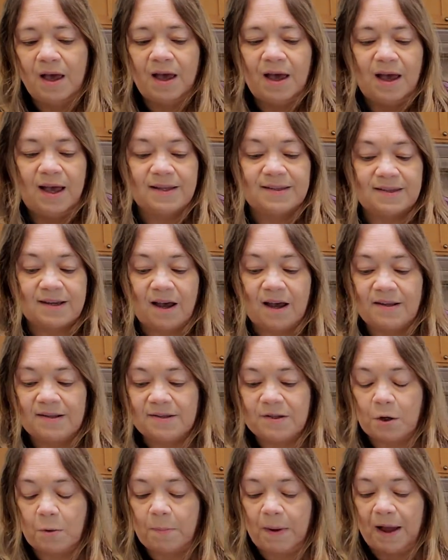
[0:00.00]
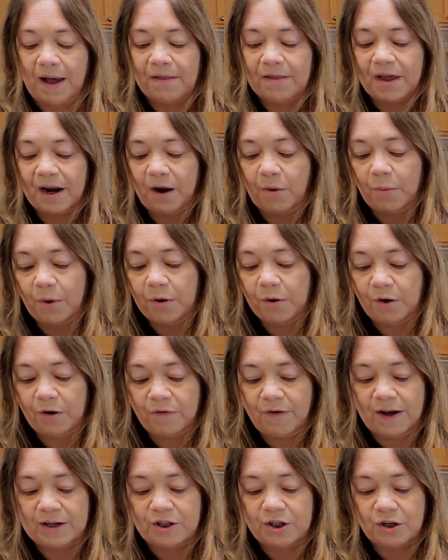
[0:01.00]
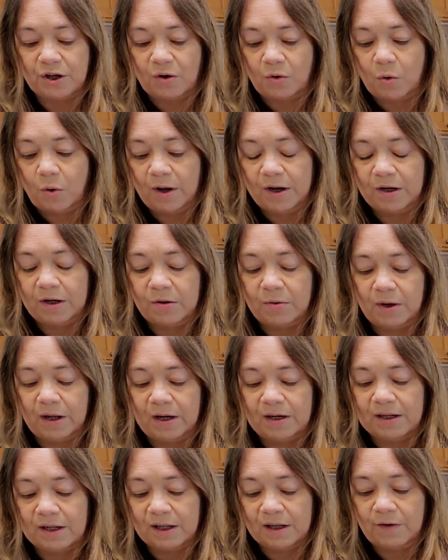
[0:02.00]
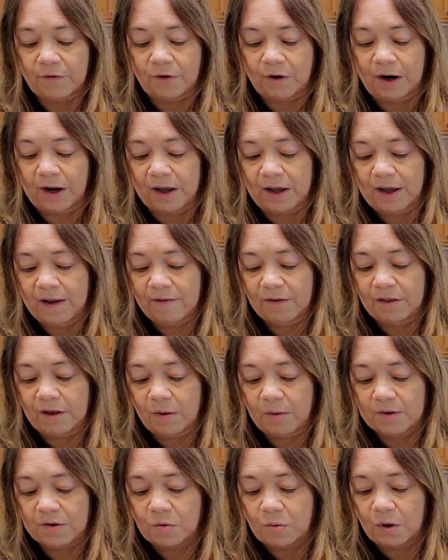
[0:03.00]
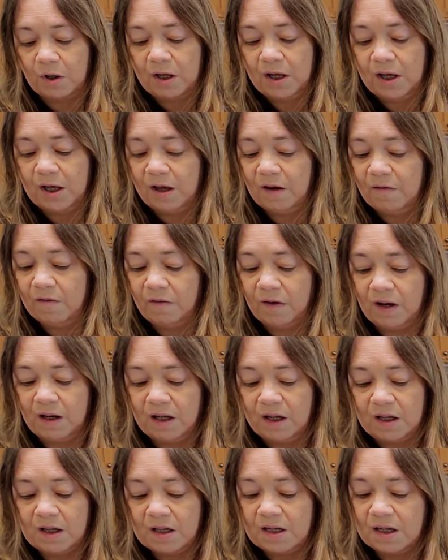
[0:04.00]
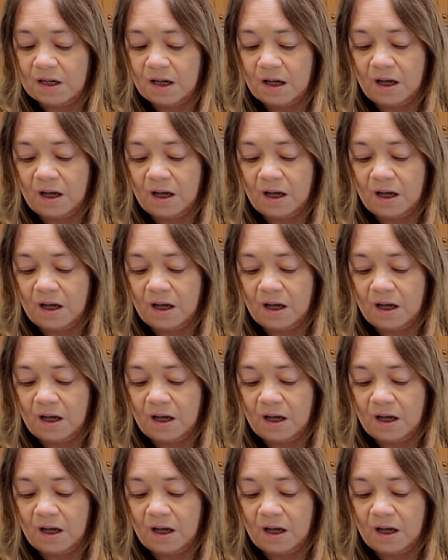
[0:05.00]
It's gotten so bad that I wonder if I should quit doing delivery, even though it's really convenient.